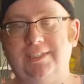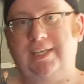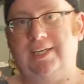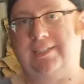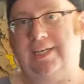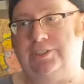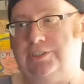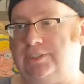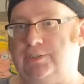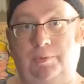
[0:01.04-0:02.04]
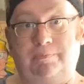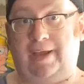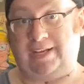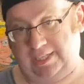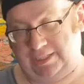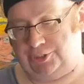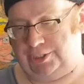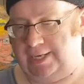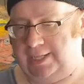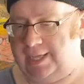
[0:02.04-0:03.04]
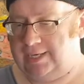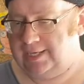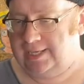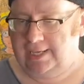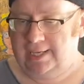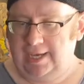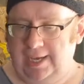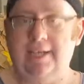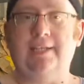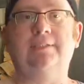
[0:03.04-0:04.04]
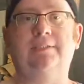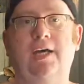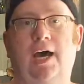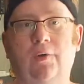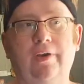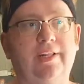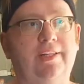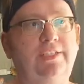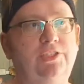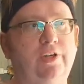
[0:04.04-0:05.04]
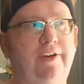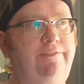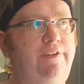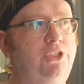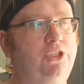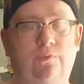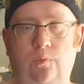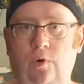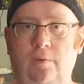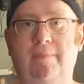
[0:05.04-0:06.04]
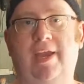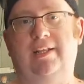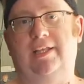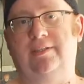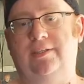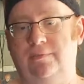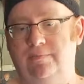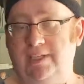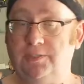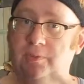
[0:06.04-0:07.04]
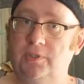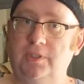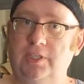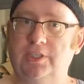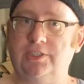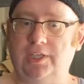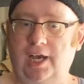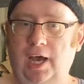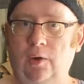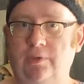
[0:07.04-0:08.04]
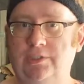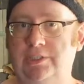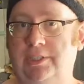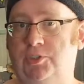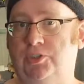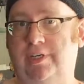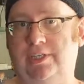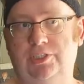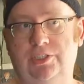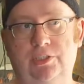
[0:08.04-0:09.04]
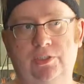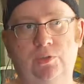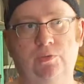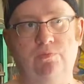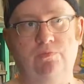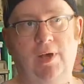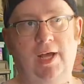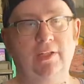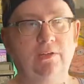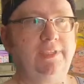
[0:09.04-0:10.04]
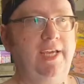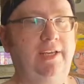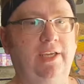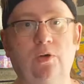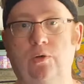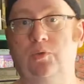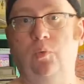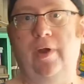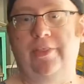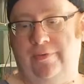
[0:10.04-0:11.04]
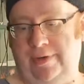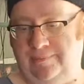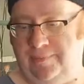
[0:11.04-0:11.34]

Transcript: salutations, back down the shed again, and I want to at least try and finish off one Mek'leth. That's partly because I want to demonstrate to you a little technique called weathering.